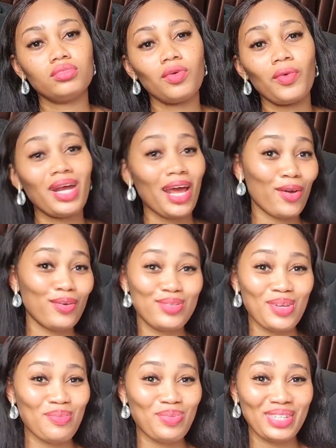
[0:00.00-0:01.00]
when I go
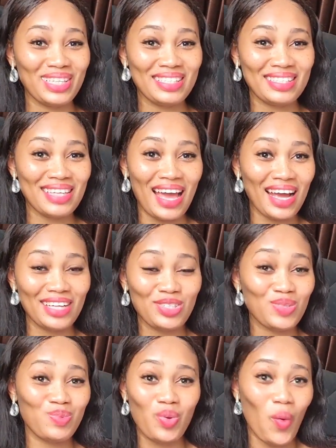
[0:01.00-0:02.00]
to a place, I can
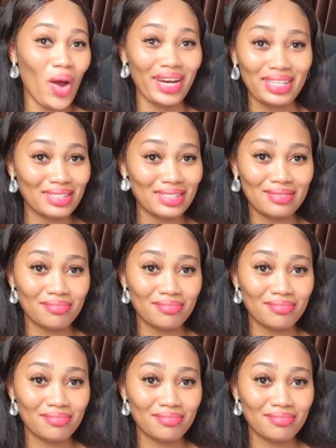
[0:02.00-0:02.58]
just be quiet.